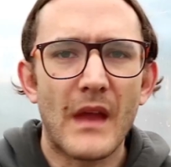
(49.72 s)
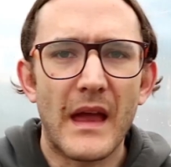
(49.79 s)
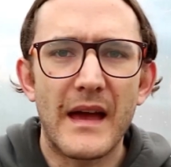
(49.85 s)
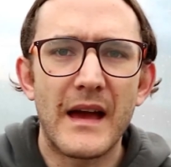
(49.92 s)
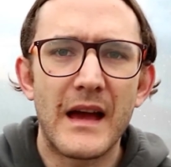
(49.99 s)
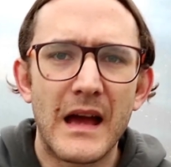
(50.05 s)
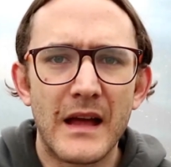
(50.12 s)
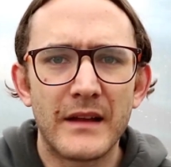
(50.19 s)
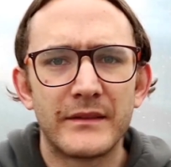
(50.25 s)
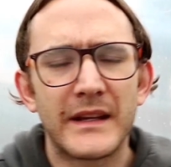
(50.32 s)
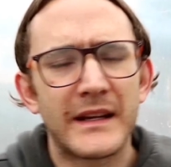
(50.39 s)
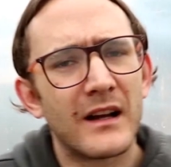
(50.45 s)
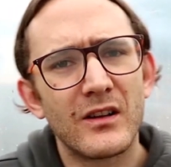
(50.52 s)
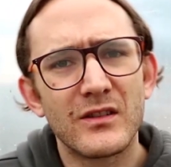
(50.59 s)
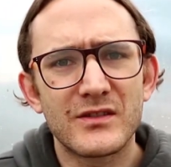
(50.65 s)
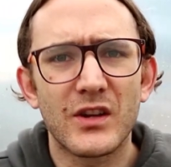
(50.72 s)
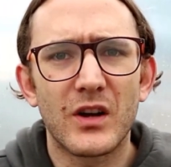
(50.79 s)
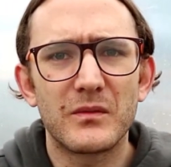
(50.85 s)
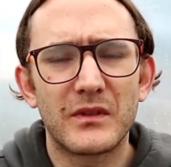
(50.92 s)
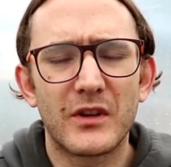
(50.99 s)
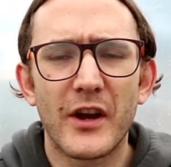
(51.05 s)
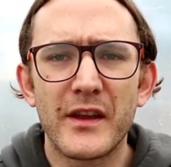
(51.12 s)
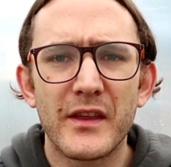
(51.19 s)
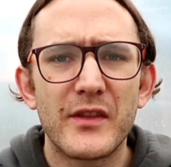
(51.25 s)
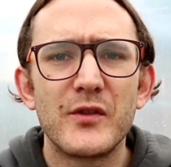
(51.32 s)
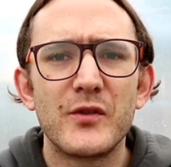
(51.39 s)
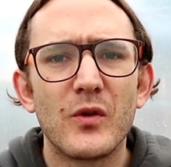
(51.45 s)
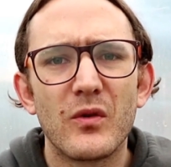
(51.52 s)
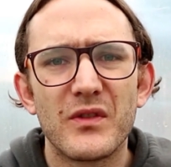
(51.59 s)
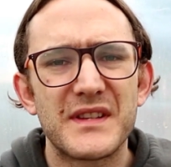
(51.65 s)
and then I'll start going
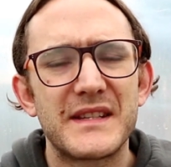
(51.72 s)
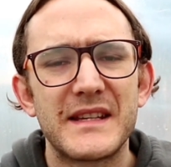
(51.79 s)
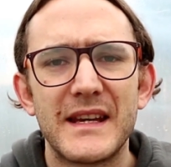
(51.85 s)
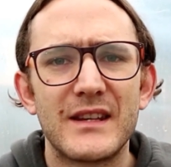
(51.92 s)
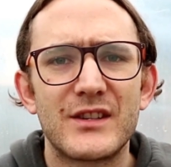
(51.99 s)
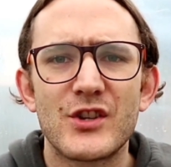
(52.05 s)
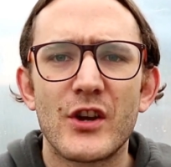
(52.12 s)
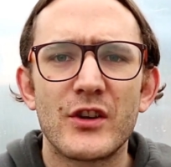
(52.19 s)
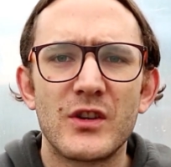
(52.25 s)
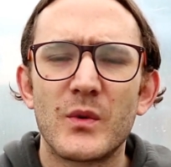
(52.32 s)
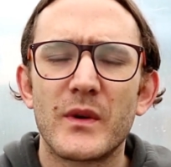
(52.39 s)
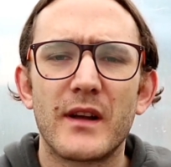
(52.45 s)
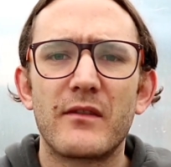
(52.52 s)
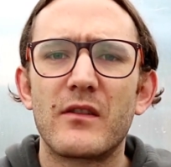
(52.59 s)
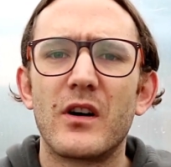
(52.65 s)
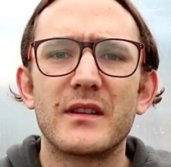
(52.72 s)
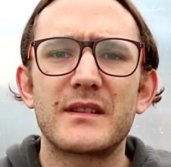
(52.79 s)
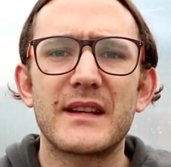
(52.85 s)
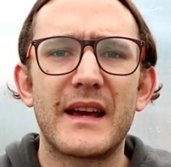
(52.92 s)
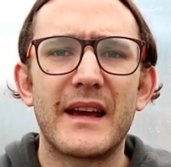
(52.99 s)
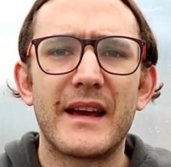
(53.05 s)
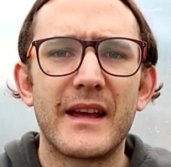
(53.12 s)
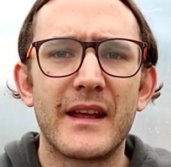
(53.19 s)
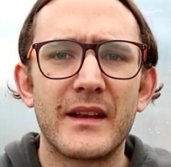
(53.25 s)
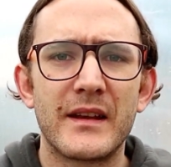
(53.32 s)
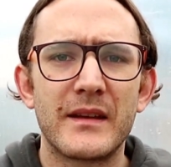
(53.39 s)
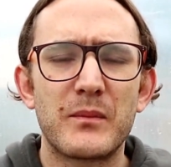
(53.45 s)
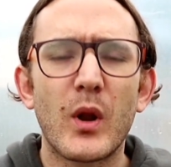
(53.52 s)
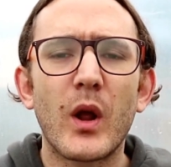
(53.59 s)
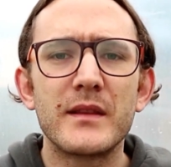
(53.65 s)
through all the seeds, showing you what I've got
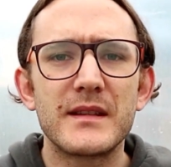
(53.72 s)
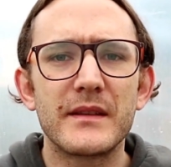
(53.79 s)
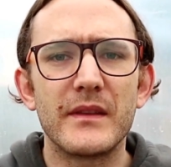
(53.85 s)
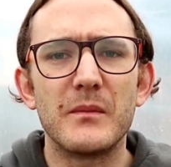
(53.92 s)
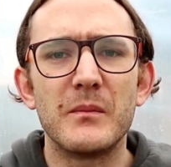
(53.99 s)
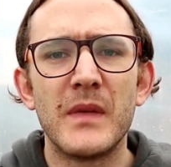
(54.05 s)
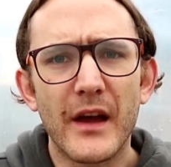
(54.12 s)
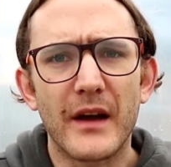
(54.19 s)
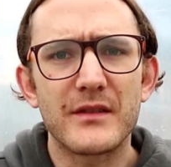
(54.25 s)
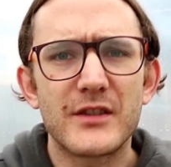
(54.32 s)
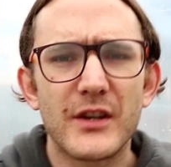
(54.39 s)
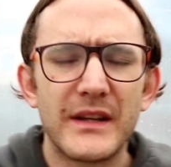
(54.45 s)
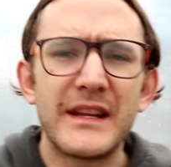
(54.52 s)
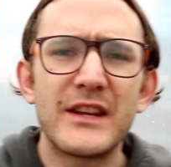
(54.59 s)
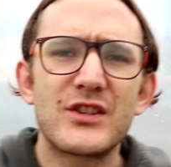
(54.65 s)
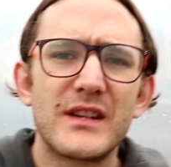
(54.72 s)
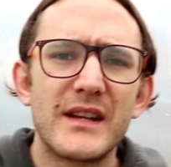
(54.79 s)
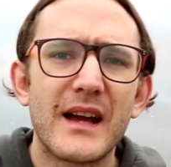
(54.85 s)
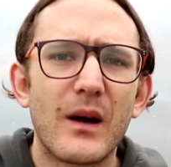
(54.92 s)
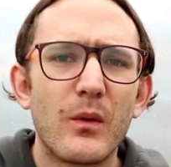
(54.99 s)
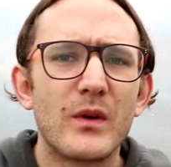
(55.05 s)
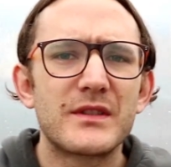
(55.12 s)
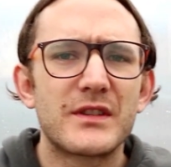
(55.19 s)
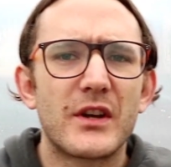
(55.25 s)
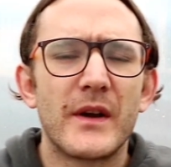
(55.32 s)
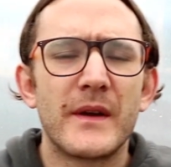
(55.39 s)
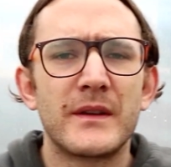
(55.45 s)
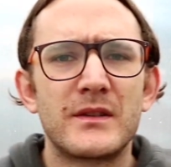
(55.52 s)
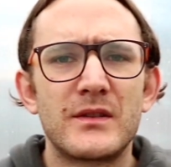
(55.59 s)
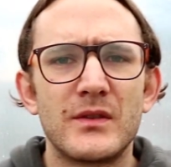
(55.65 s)
and planting them. Yeah, so initially I was
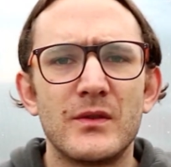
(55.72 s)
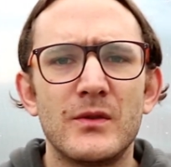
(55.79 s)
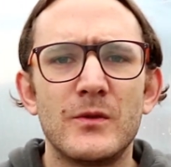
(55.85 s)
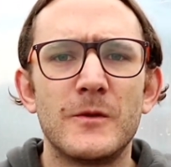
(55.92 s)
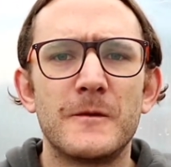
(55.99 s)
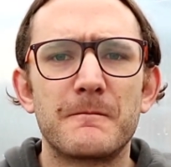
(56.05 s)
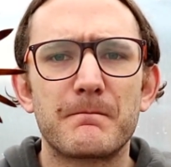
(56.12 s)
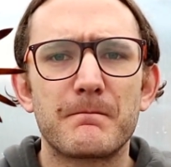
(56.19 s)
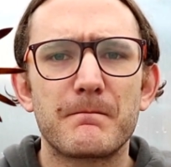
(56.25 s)
going to